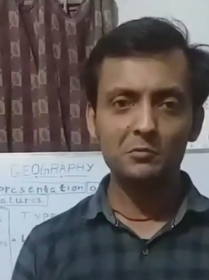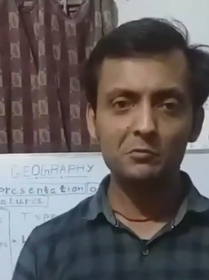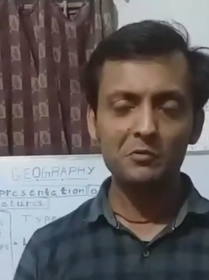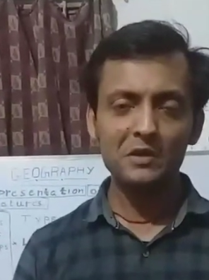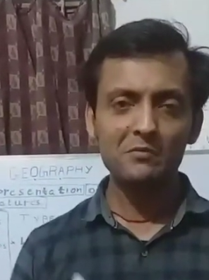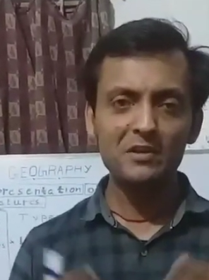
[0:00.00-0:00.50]

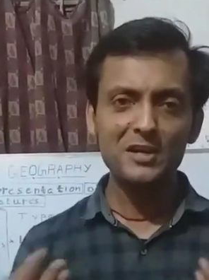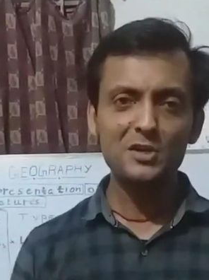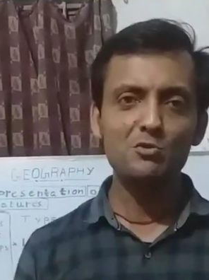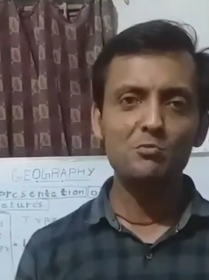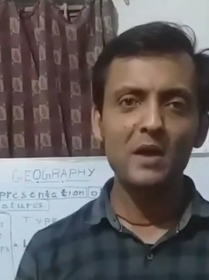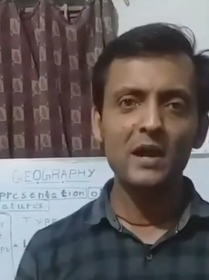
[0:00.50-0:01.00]
we need
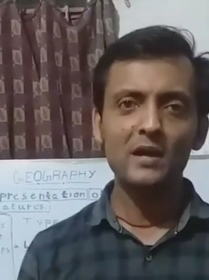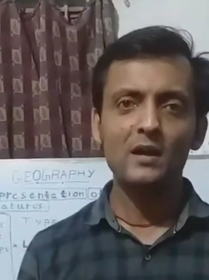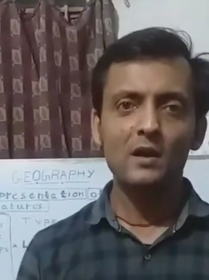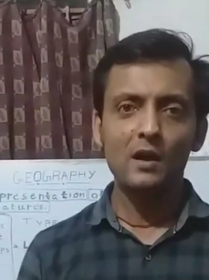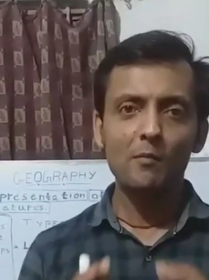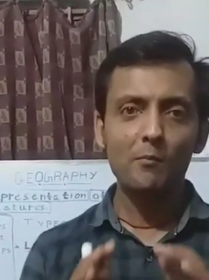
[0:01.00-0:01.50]
to make
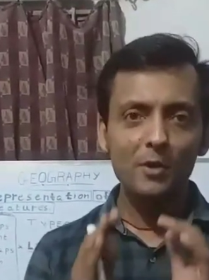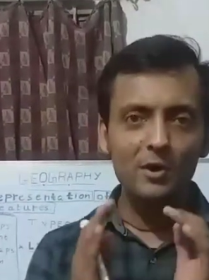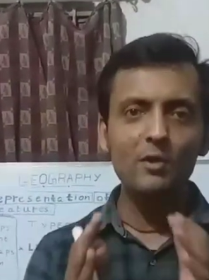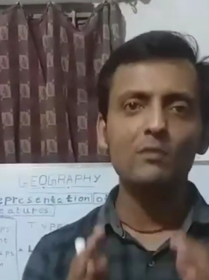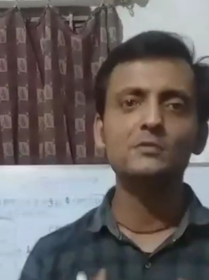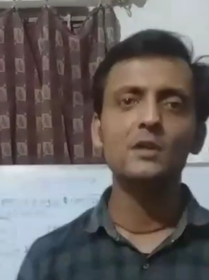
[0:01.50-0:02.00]
a
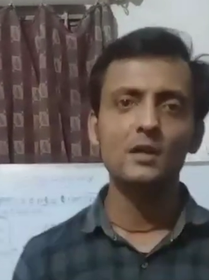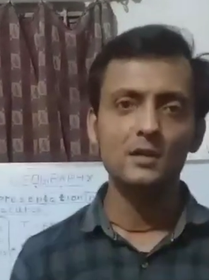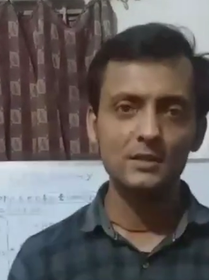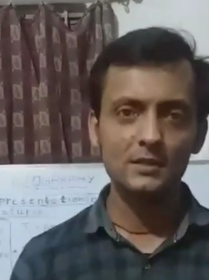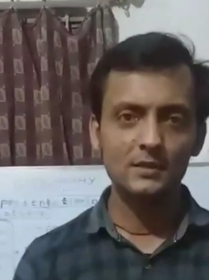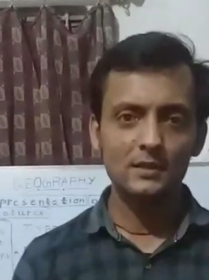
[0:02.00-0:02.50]
model of the
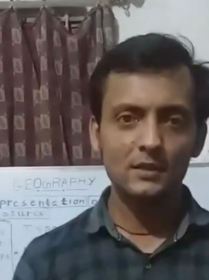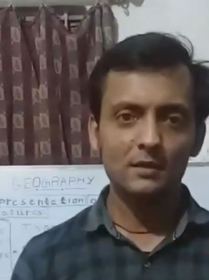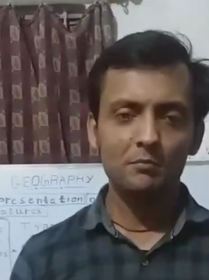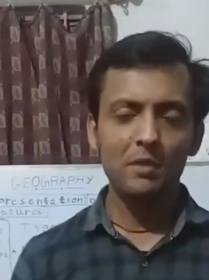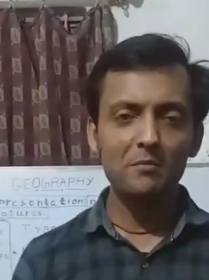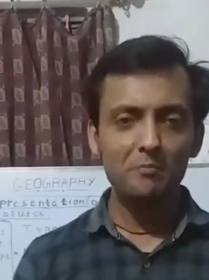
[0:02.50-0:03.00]
earth.
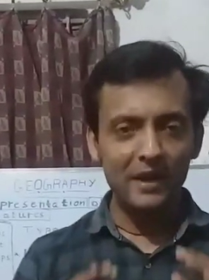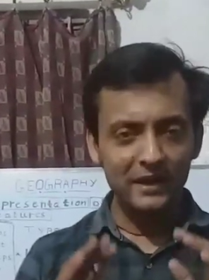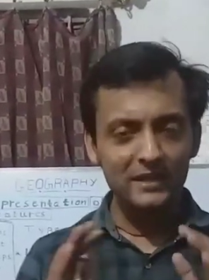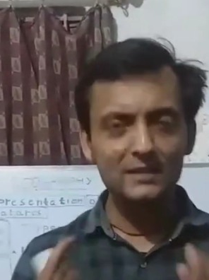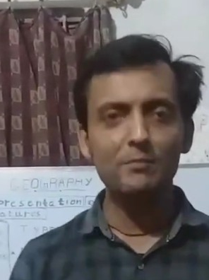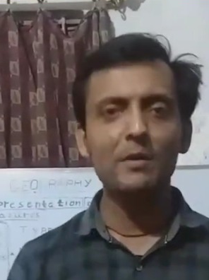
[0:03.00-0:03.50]
By
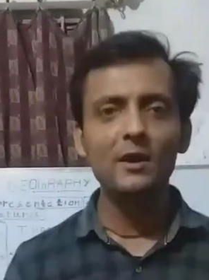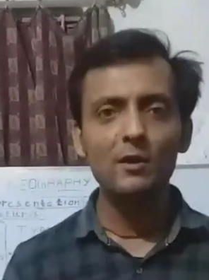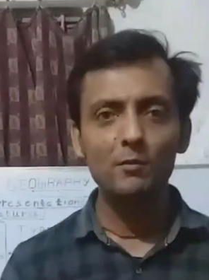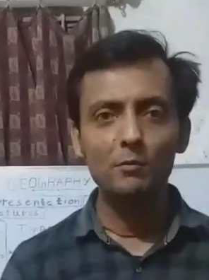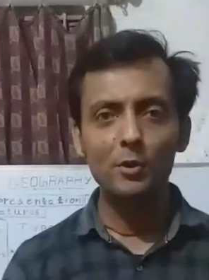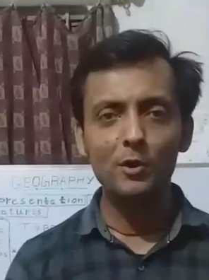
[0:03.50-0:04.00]
making the
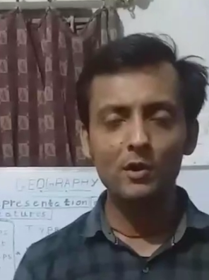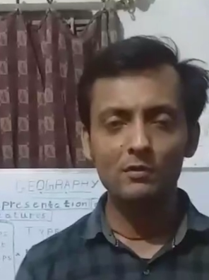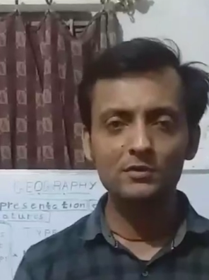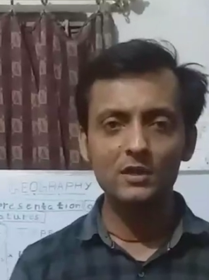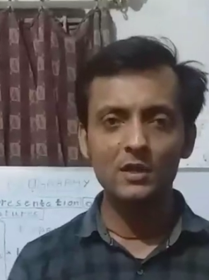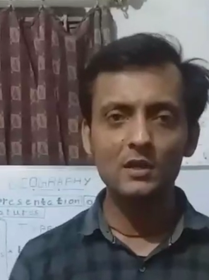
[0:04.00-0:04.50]
model
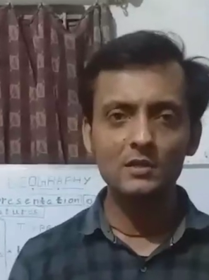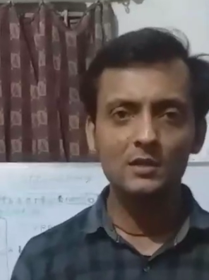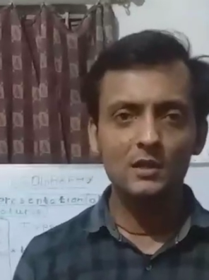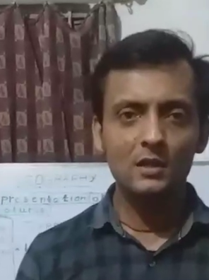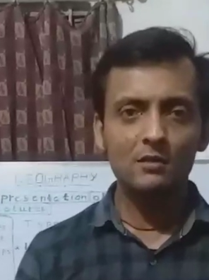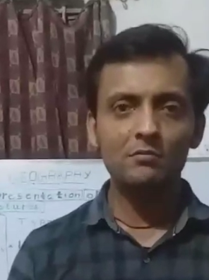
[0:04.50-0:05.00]
of the earth,
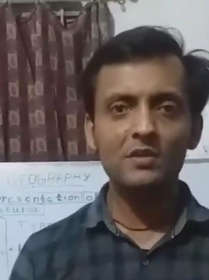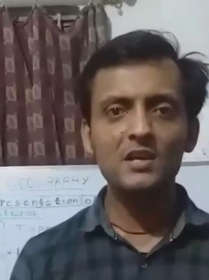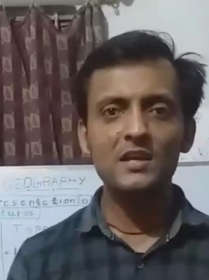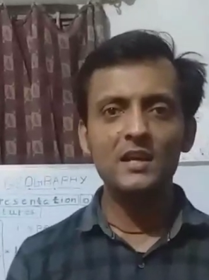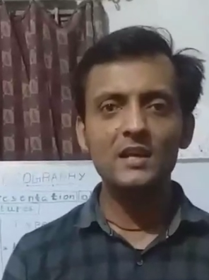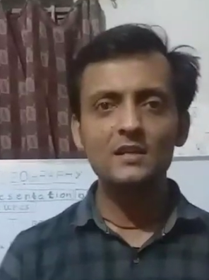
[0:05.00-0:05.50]
we
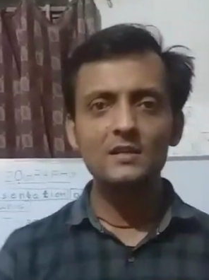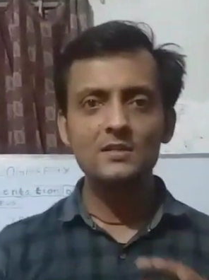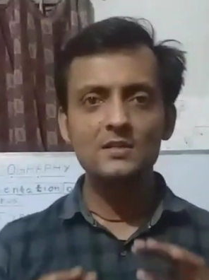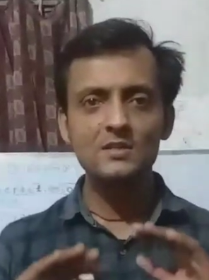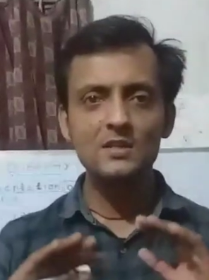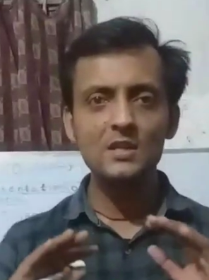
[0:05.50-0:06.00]
can
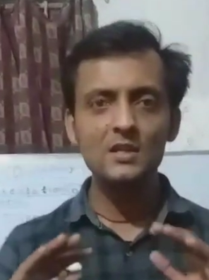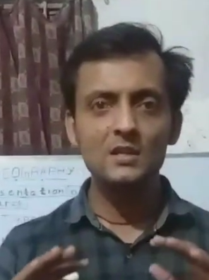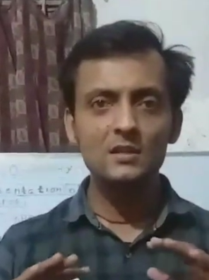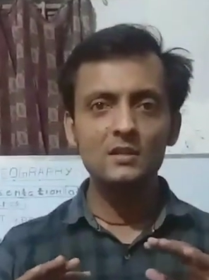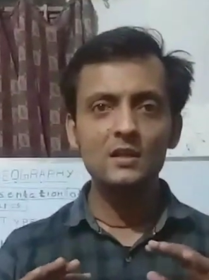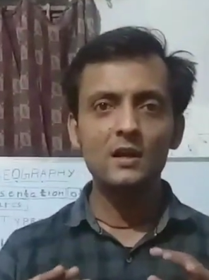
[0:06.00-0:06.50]
see
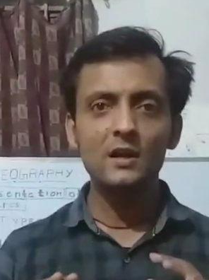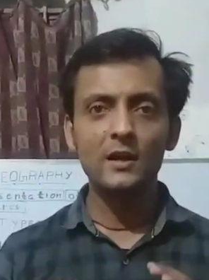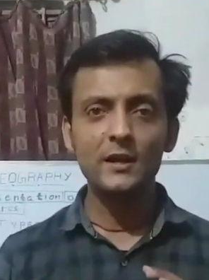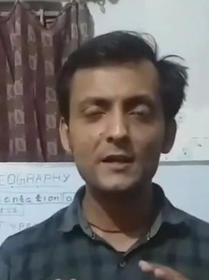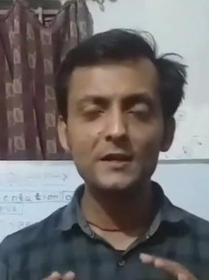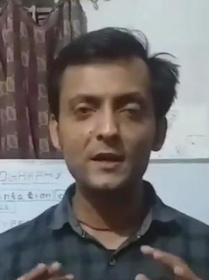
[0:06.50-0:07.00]
the
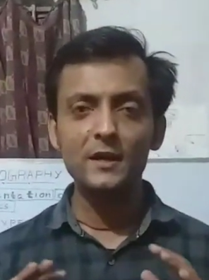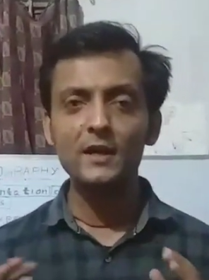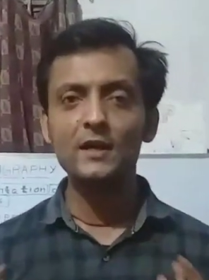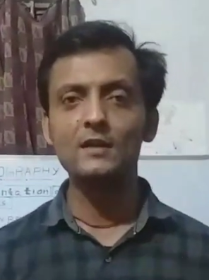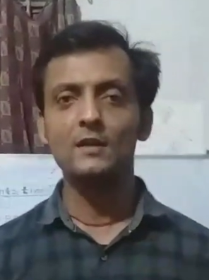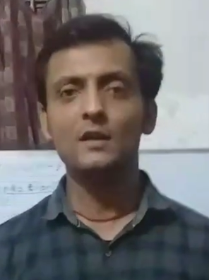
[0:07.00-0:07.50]

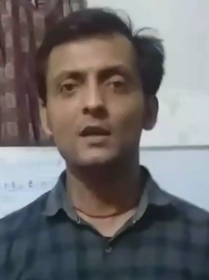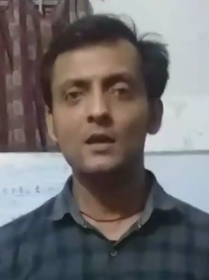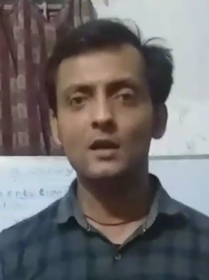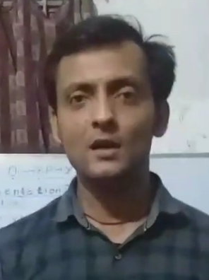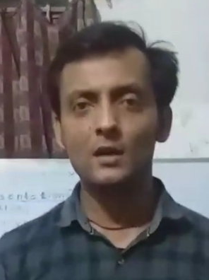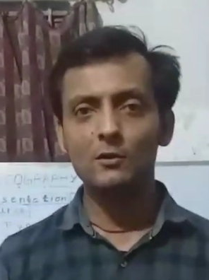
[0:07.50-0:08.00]
entire
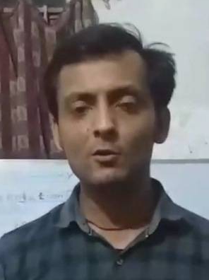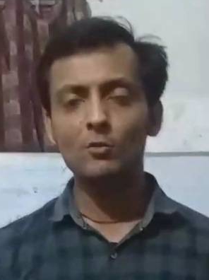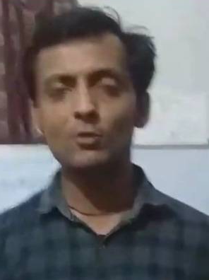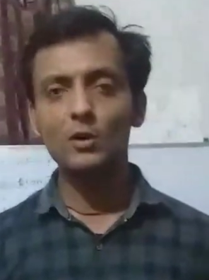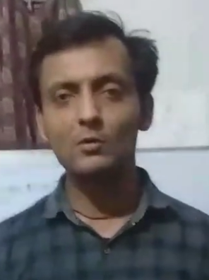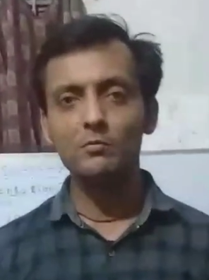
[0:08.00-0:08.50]

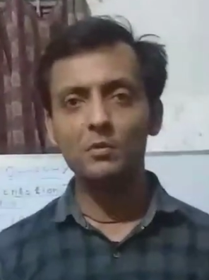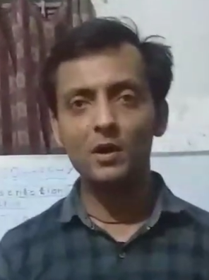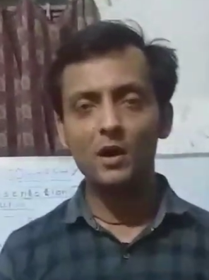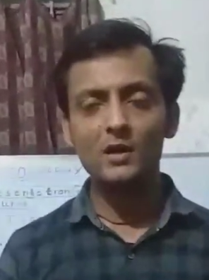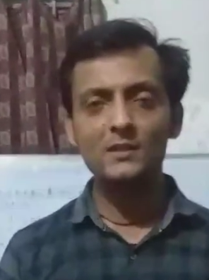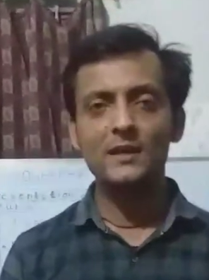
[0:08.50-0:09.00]

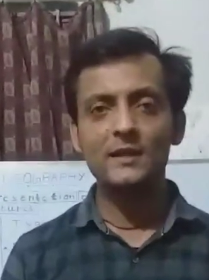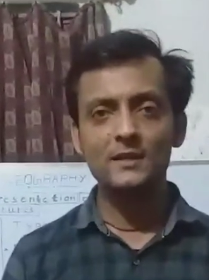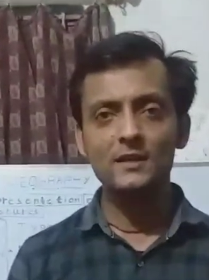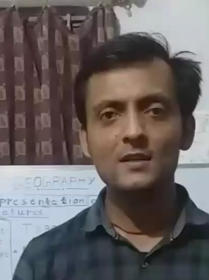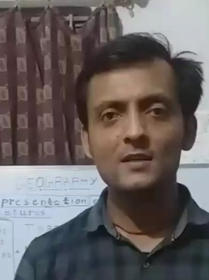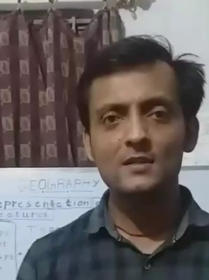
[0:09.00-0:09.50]
earth at
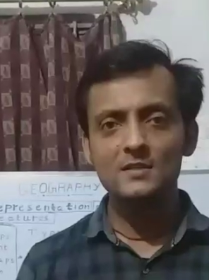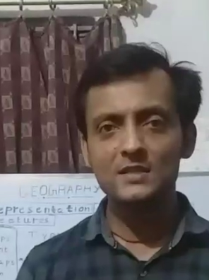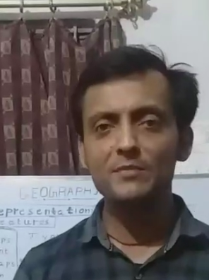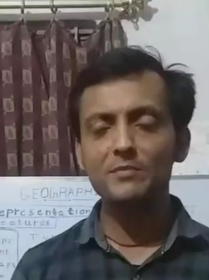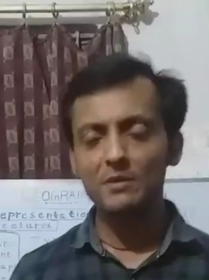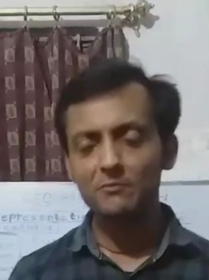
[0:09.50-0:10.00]
a
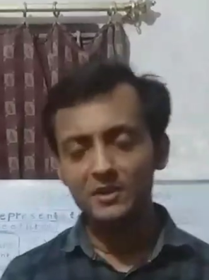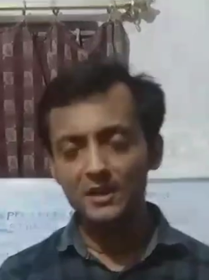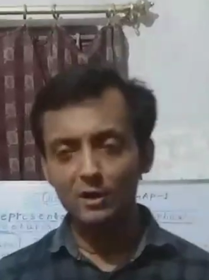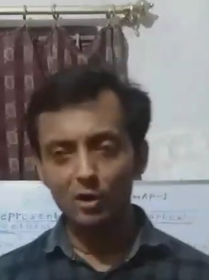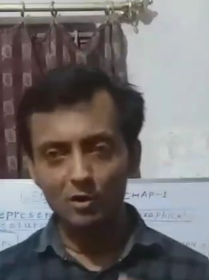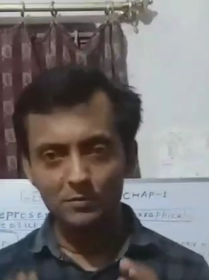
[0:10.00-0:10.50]
same time. We
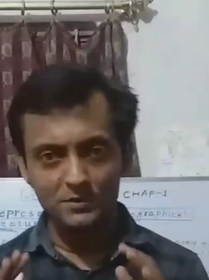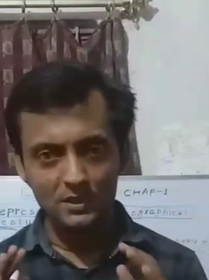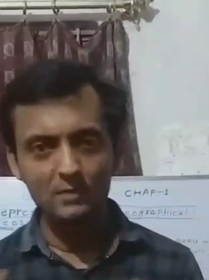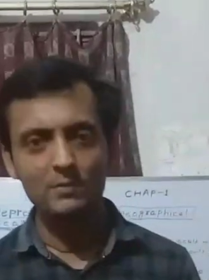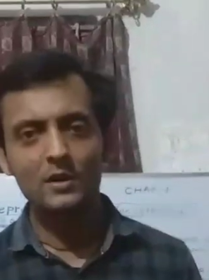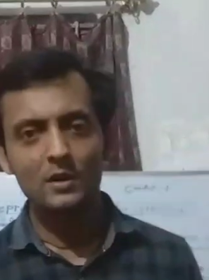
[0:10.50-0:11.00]
can
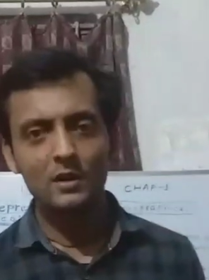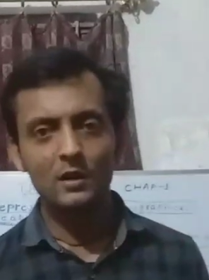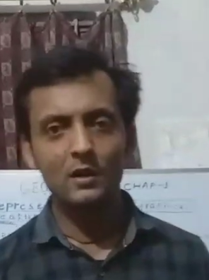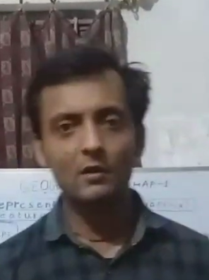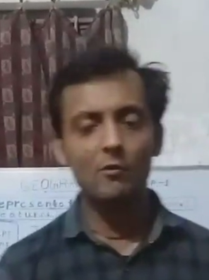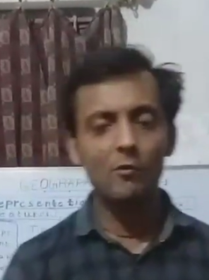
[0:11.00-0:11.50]
observe
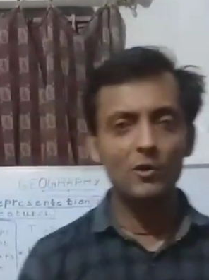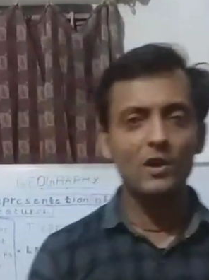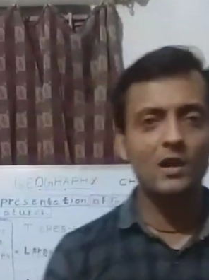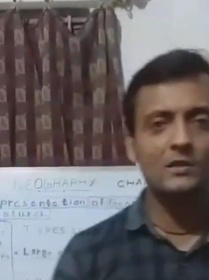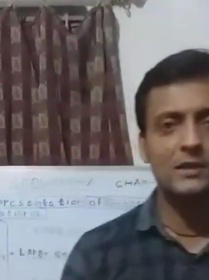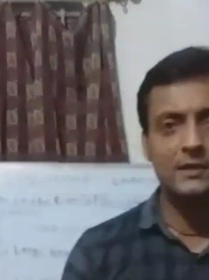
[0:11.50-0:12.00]
whole
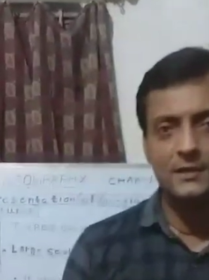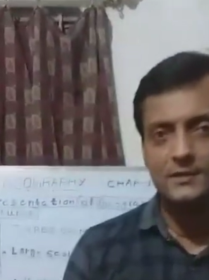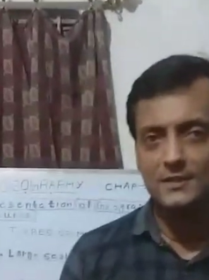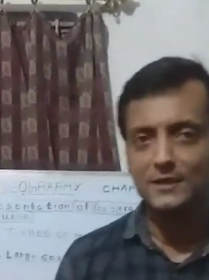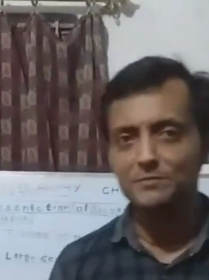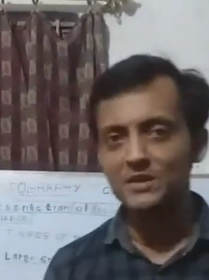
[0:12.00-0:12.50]
earth at the
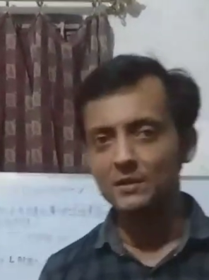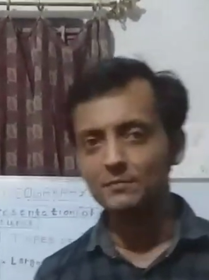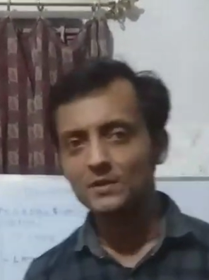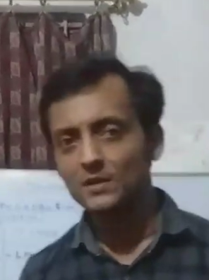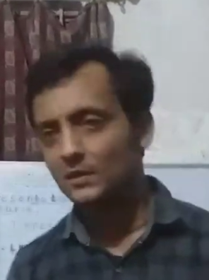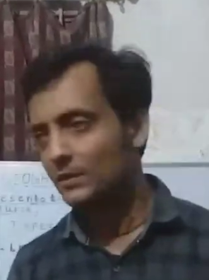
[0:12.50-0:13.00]
same
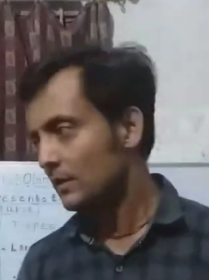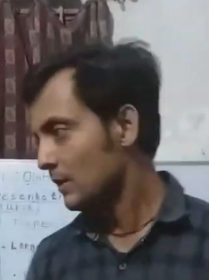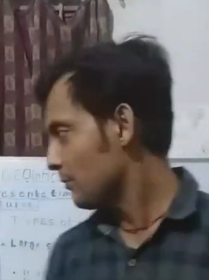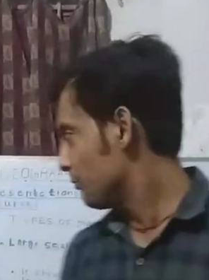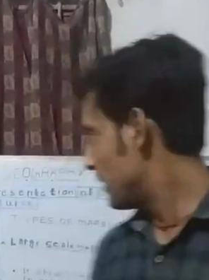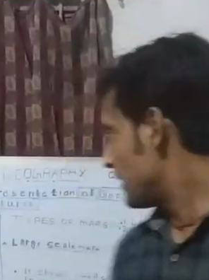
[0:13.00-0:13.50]
time.
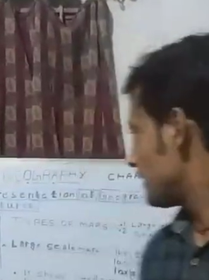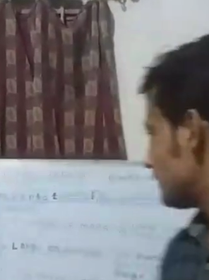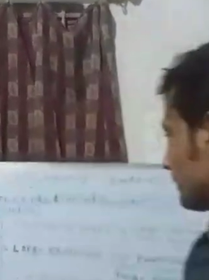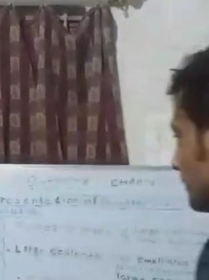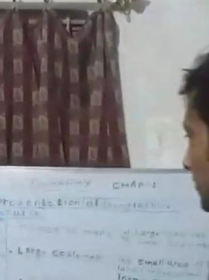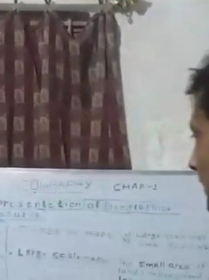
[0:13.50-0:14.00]
But
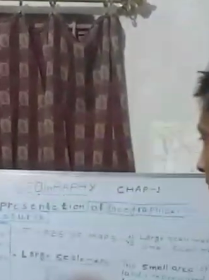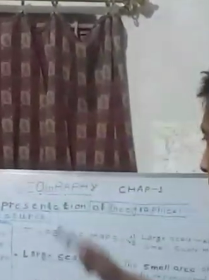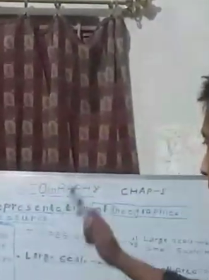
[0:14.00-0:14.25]
if you